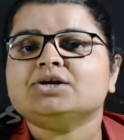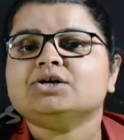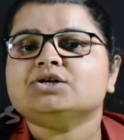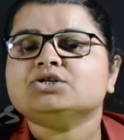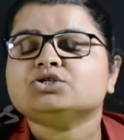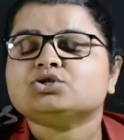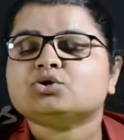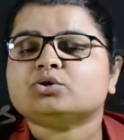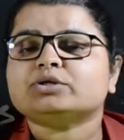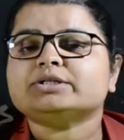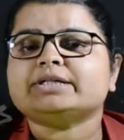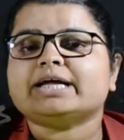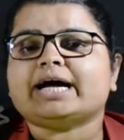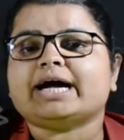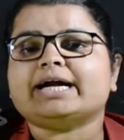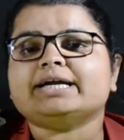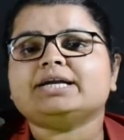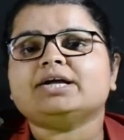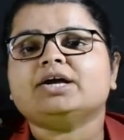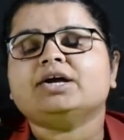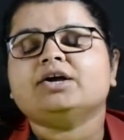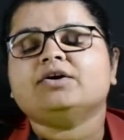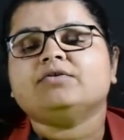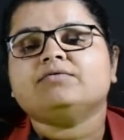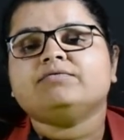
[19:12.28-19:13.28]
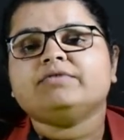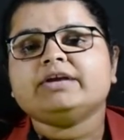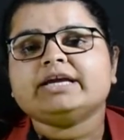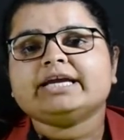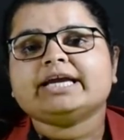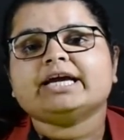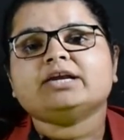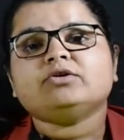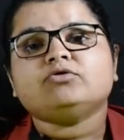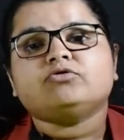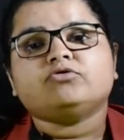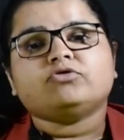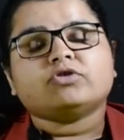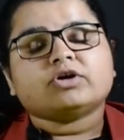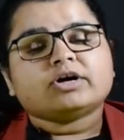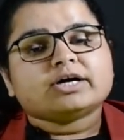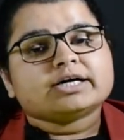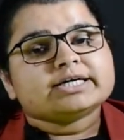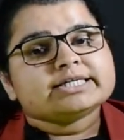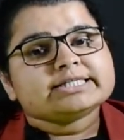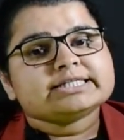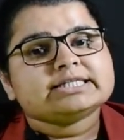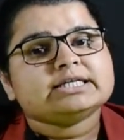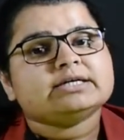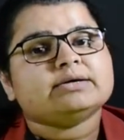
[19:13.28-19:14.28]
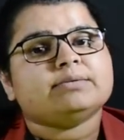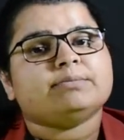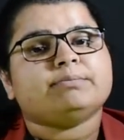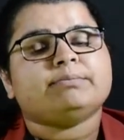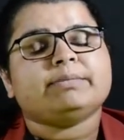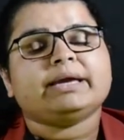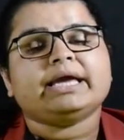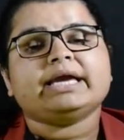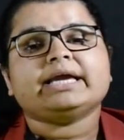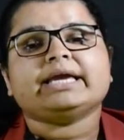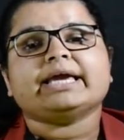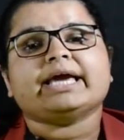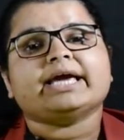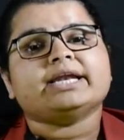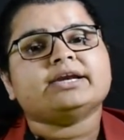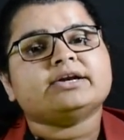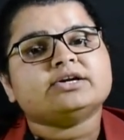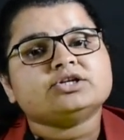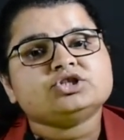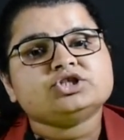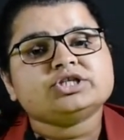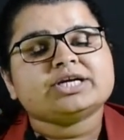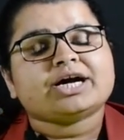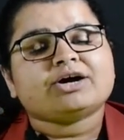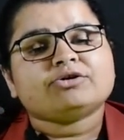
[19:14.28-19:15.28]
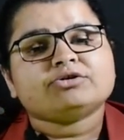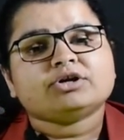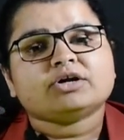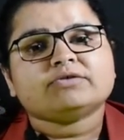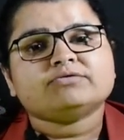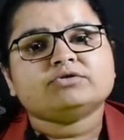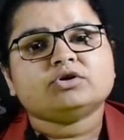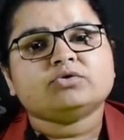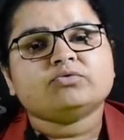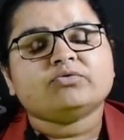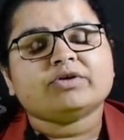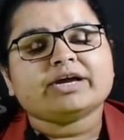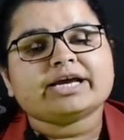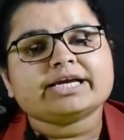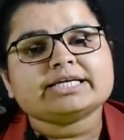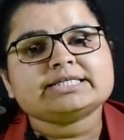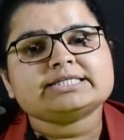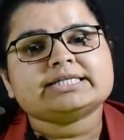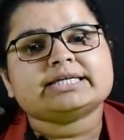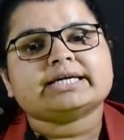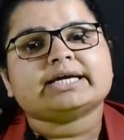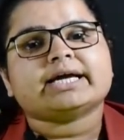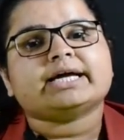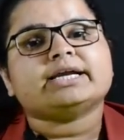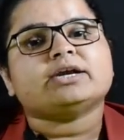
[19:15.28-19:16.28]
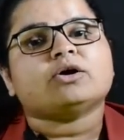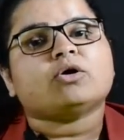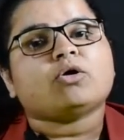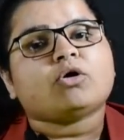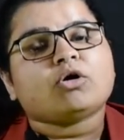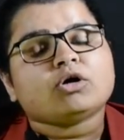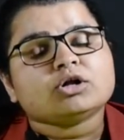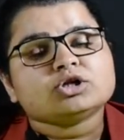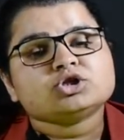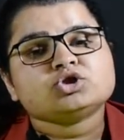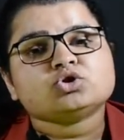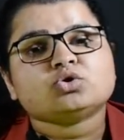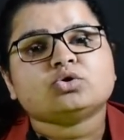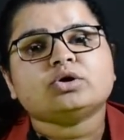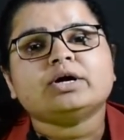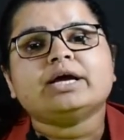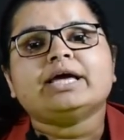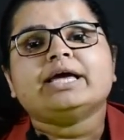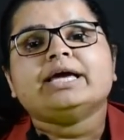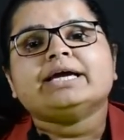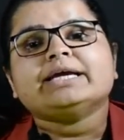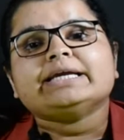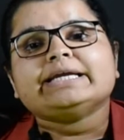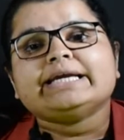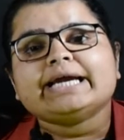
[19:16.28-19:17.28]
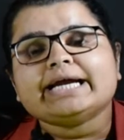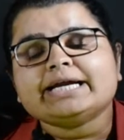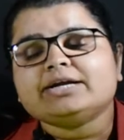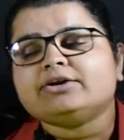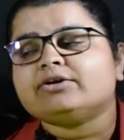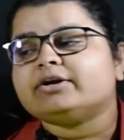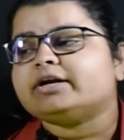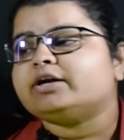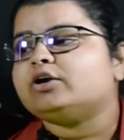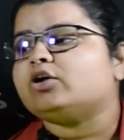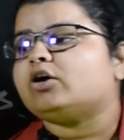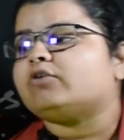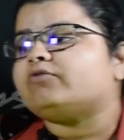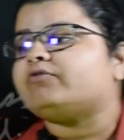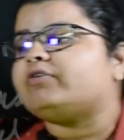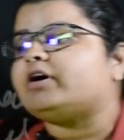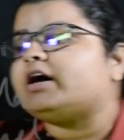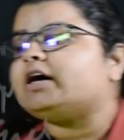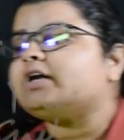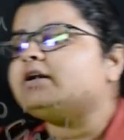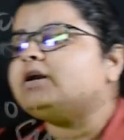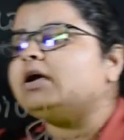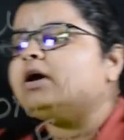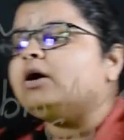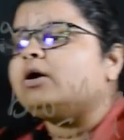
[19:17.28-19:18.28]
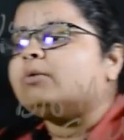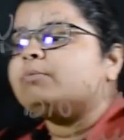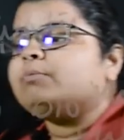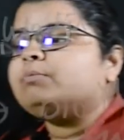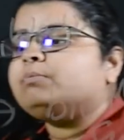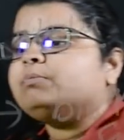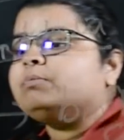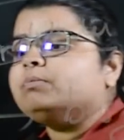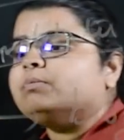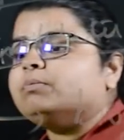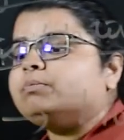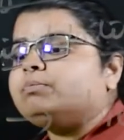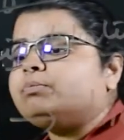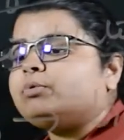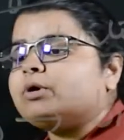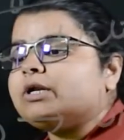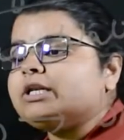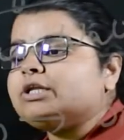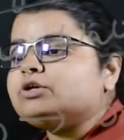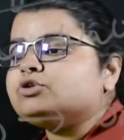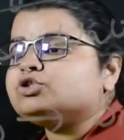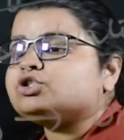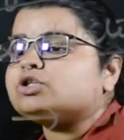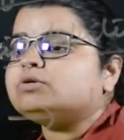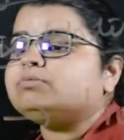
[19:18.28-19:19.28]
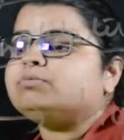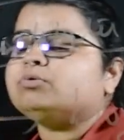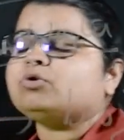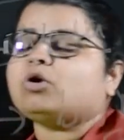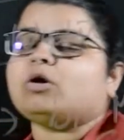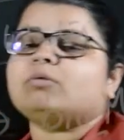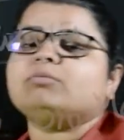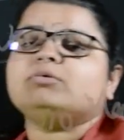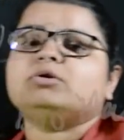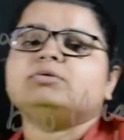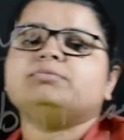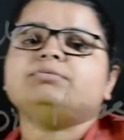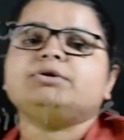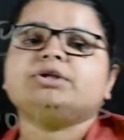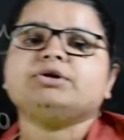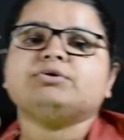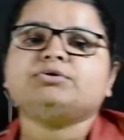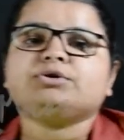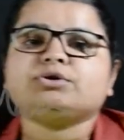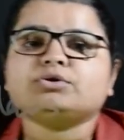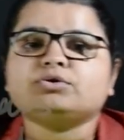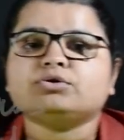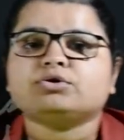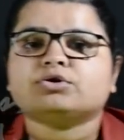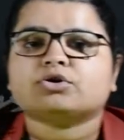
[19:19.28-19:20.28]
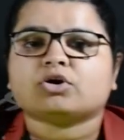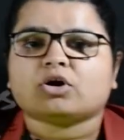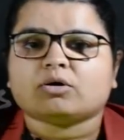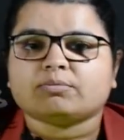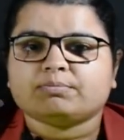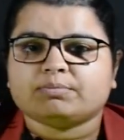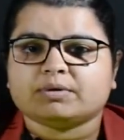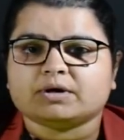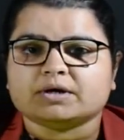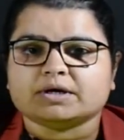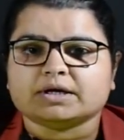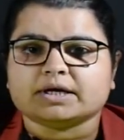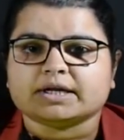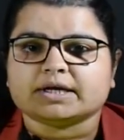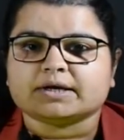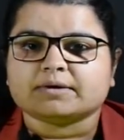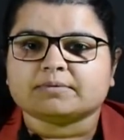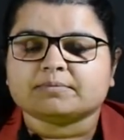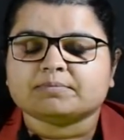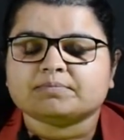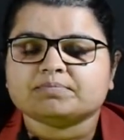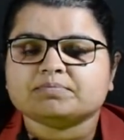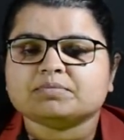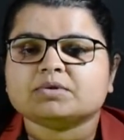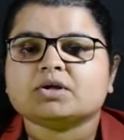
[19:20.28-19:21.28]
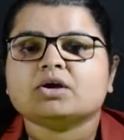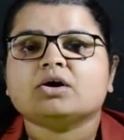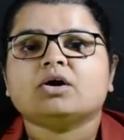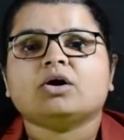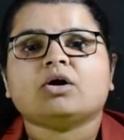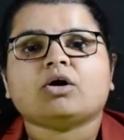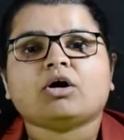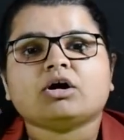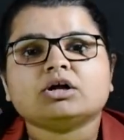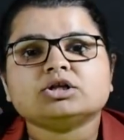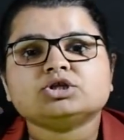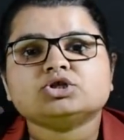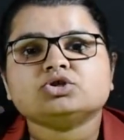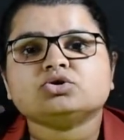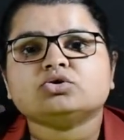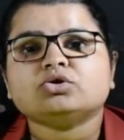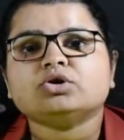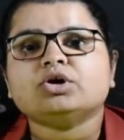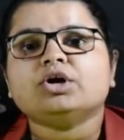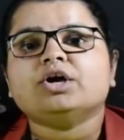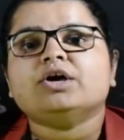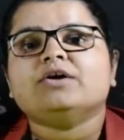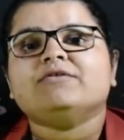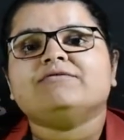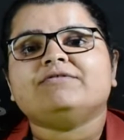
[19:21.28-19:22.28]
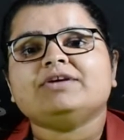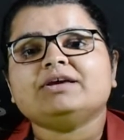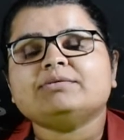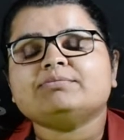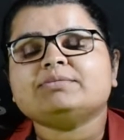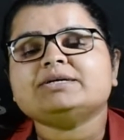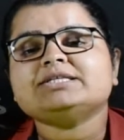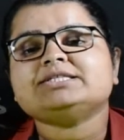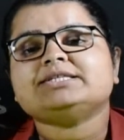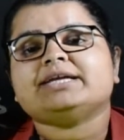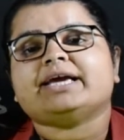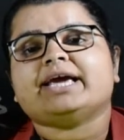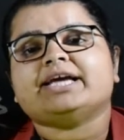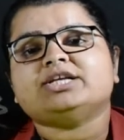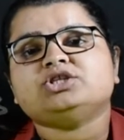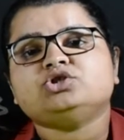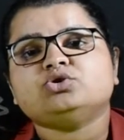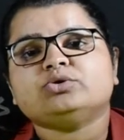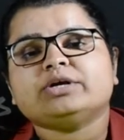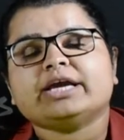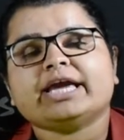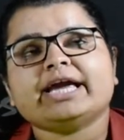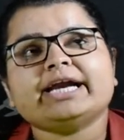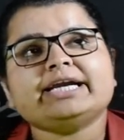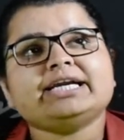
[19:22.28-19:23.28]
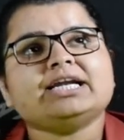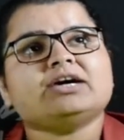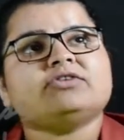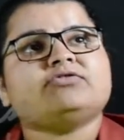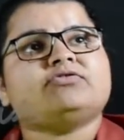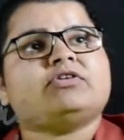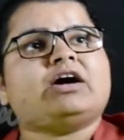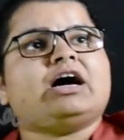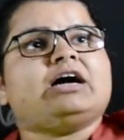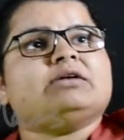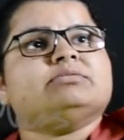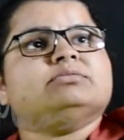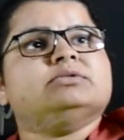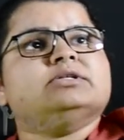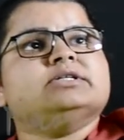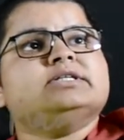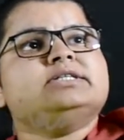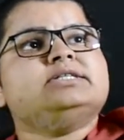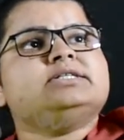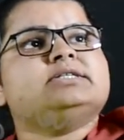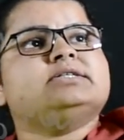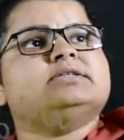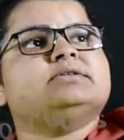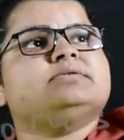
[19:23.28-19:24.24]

so that we can first make energy out of the waste and also get rid of our pollution problem due to crop burning. Also, we must educate our farmers